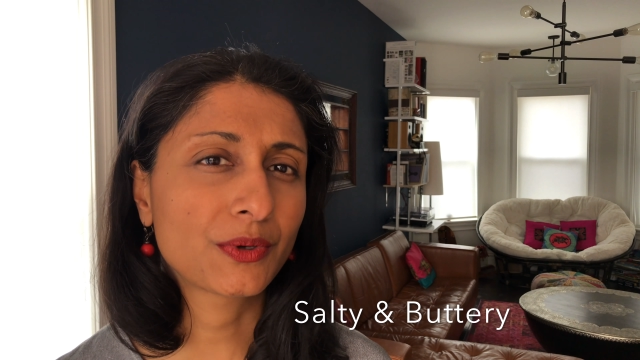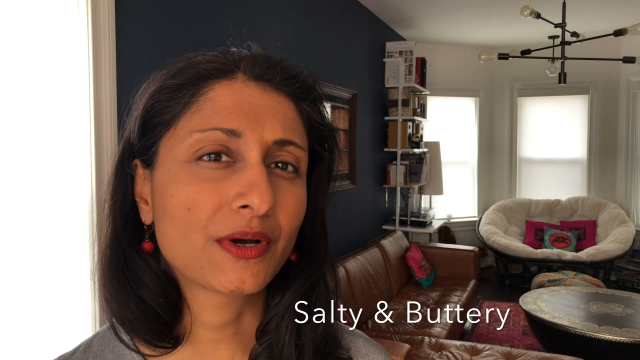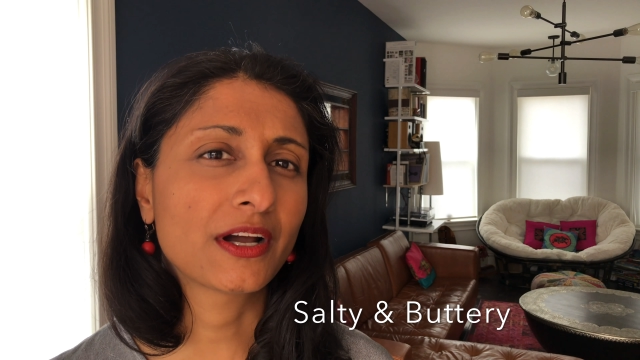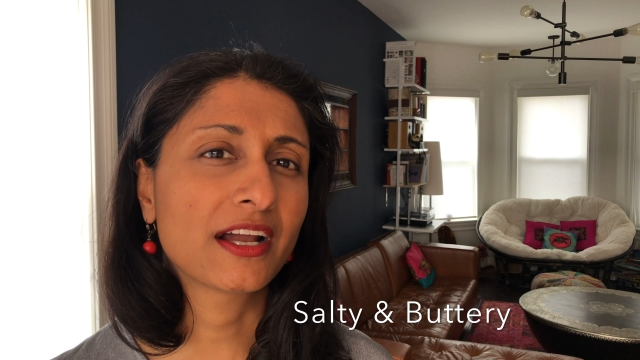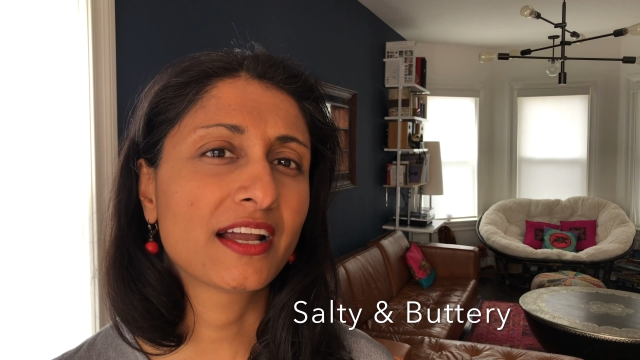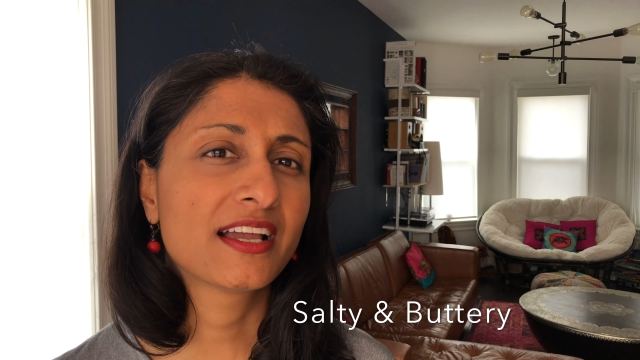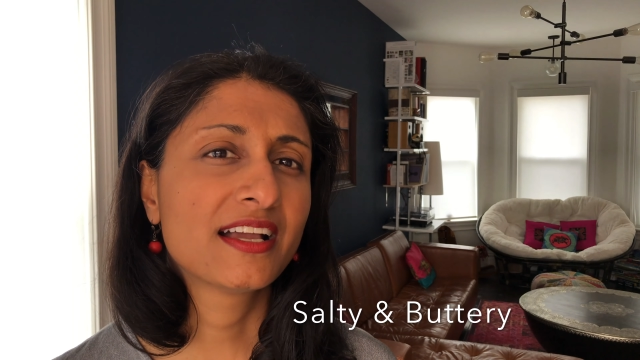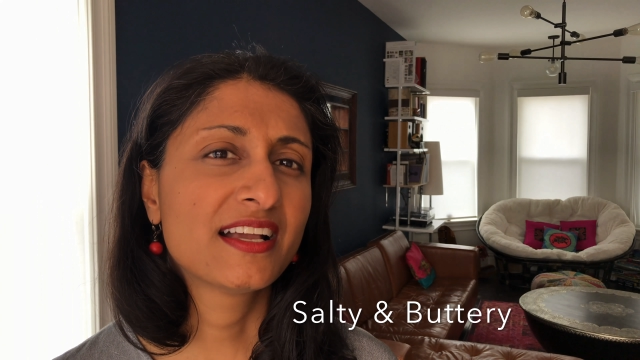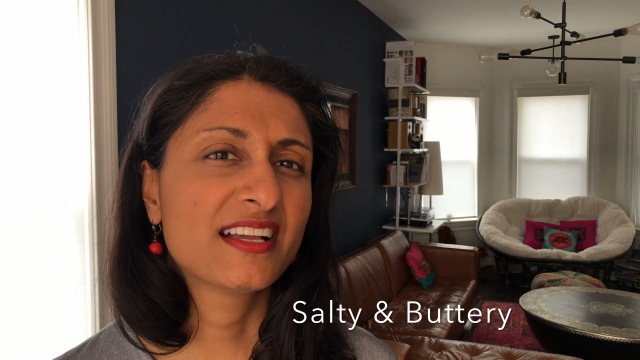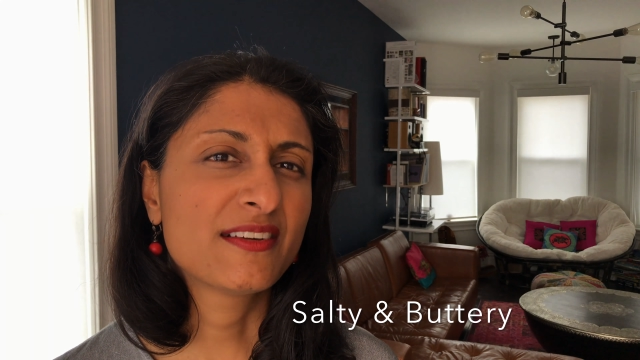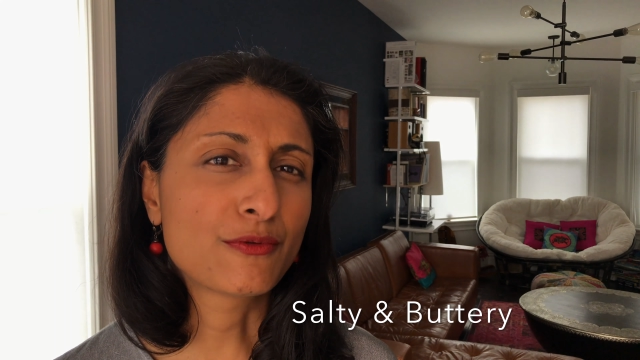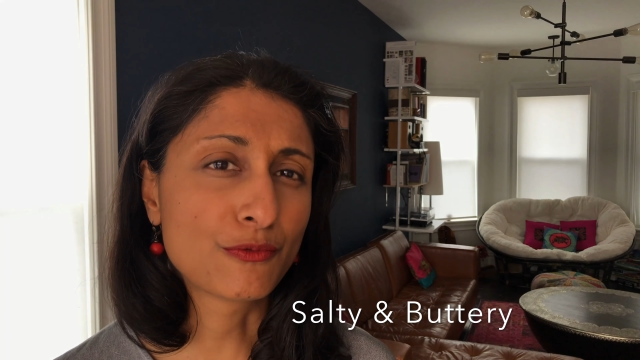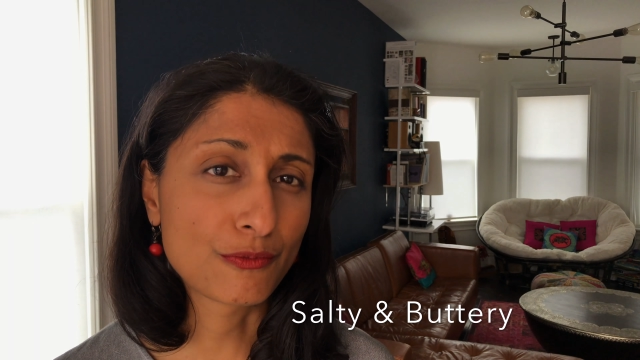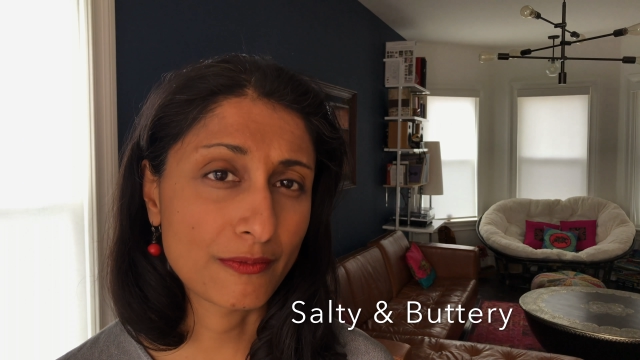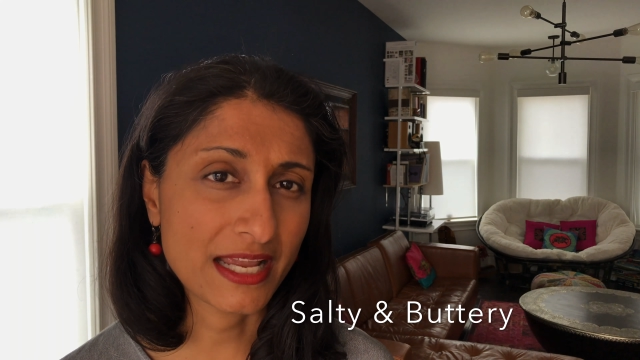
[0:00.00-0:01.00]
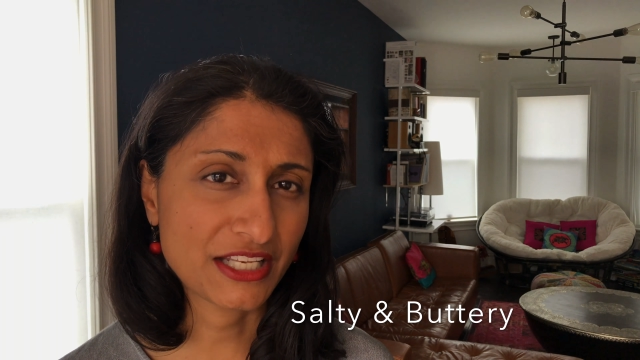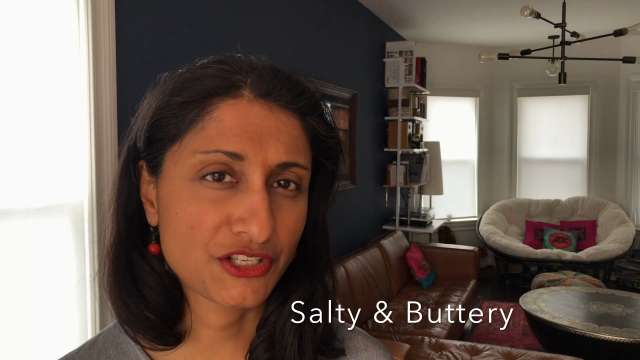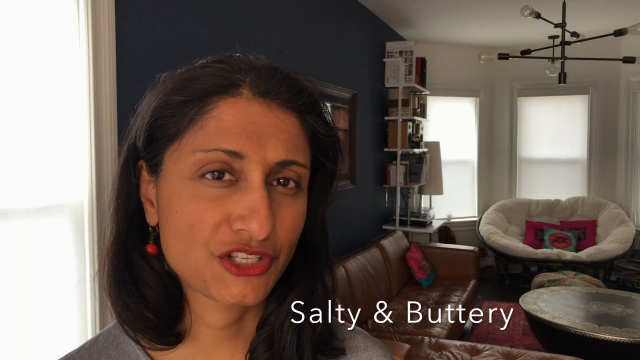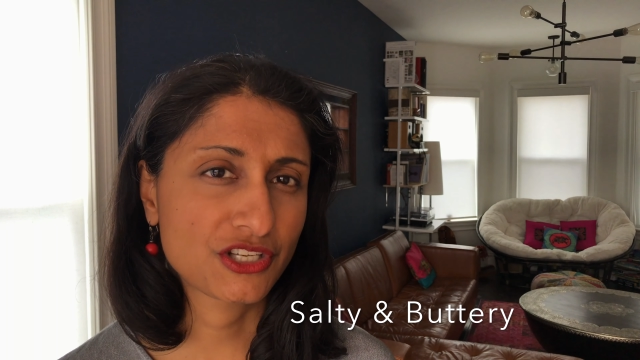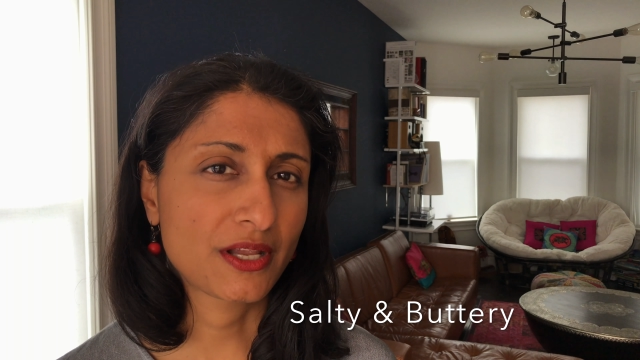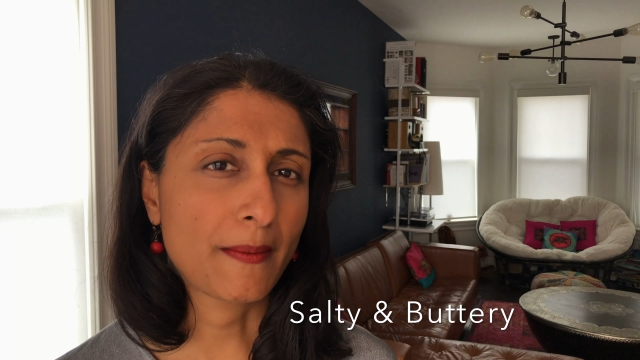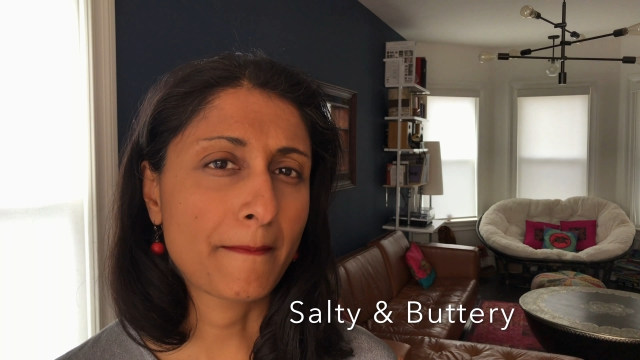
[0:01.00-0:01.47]
or
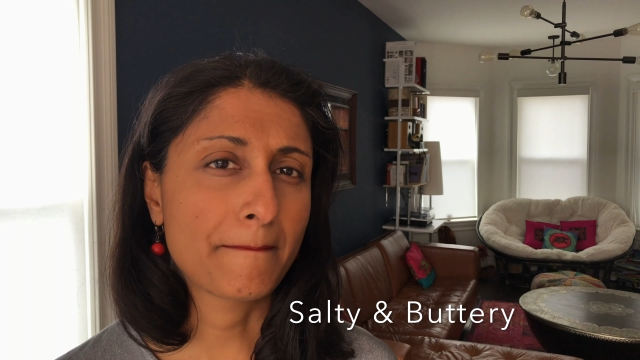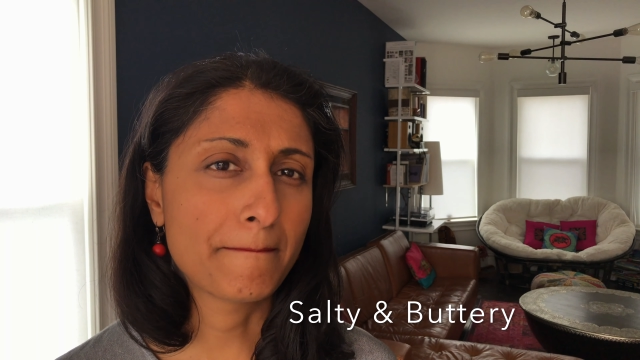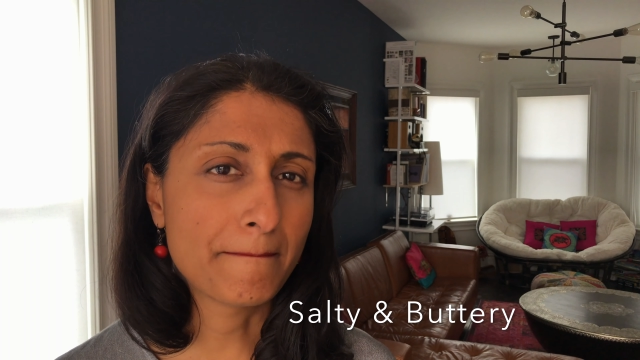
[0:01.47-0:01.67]
rich,